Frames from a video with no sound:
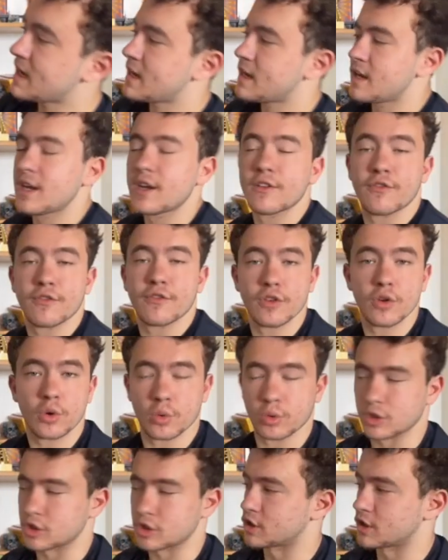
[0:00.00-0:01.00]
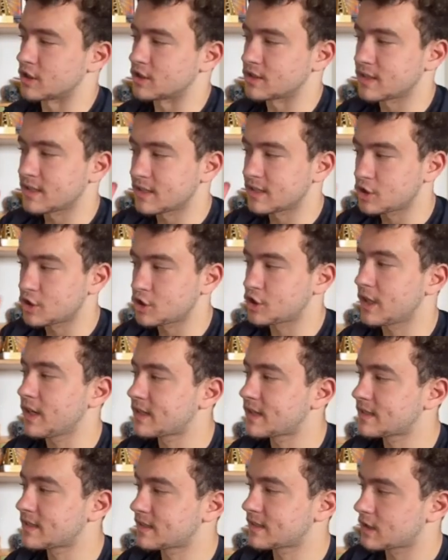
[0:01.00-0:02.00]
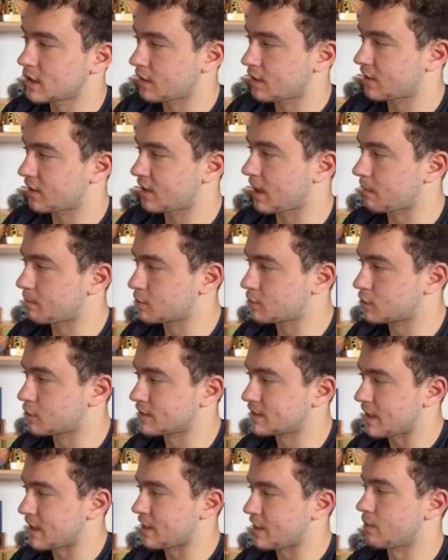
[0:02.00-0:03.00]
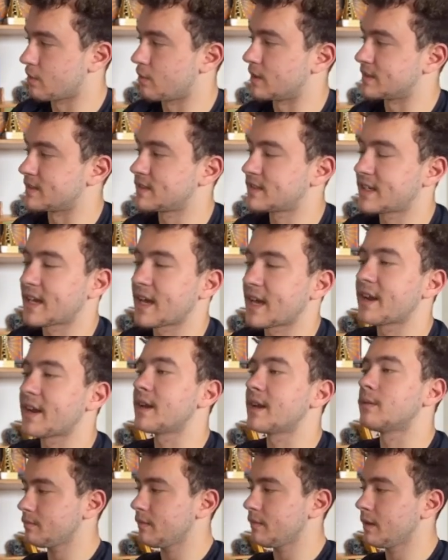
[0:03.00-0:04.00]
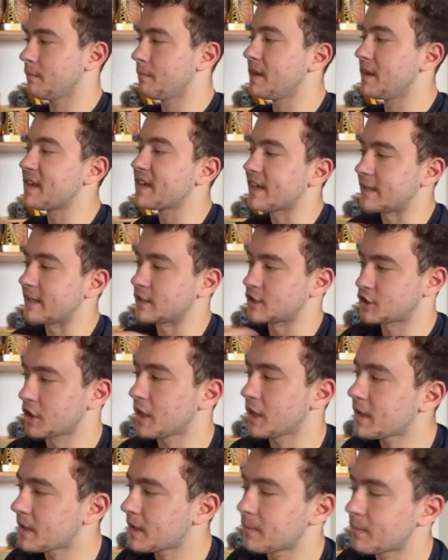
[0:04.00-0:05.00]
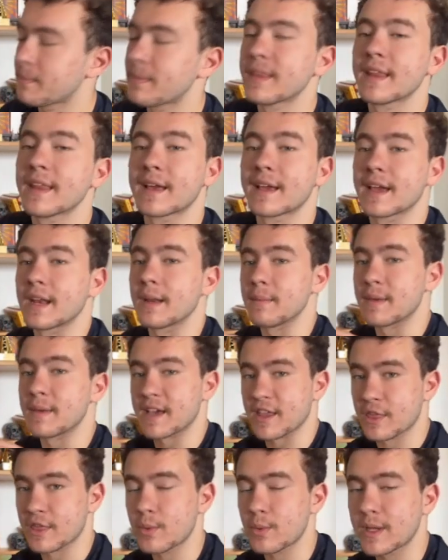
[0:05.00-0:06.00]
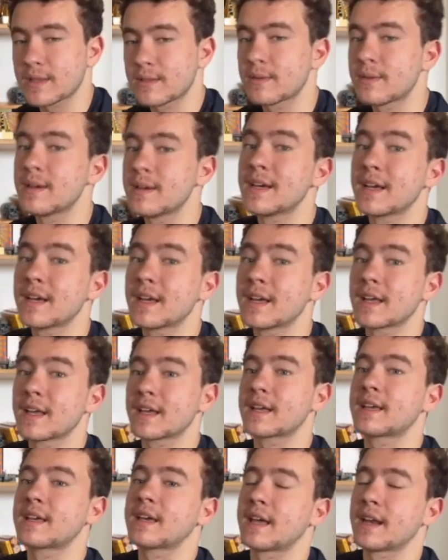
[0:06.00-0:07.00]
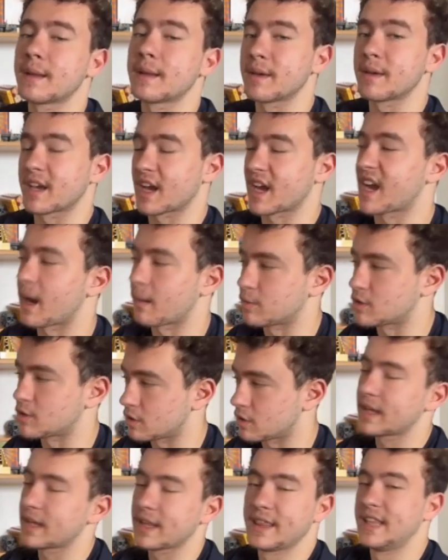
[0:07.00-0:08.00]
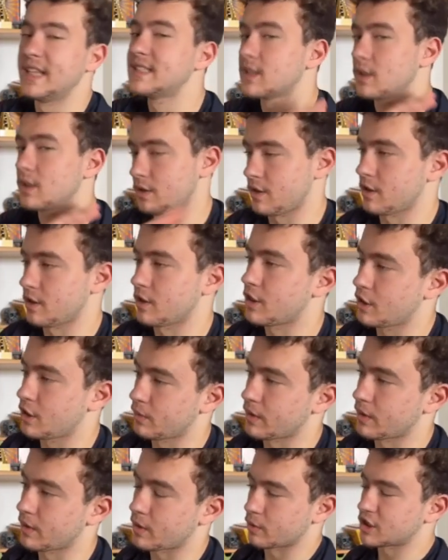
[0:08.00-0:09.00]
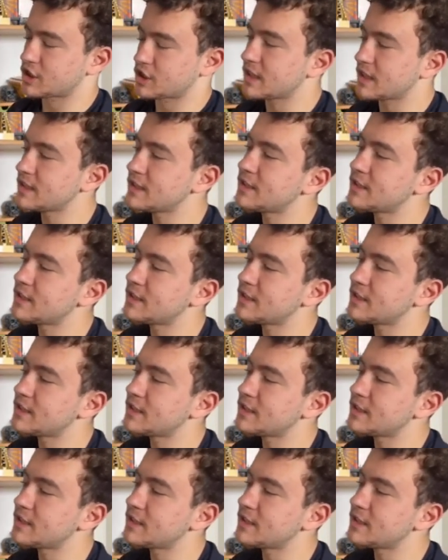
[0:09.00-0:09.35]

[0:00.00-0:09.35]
a few questions. Checks, captures, and threats. Can I make a check? Can I make a threat? Can I make a capture? These are the three questions,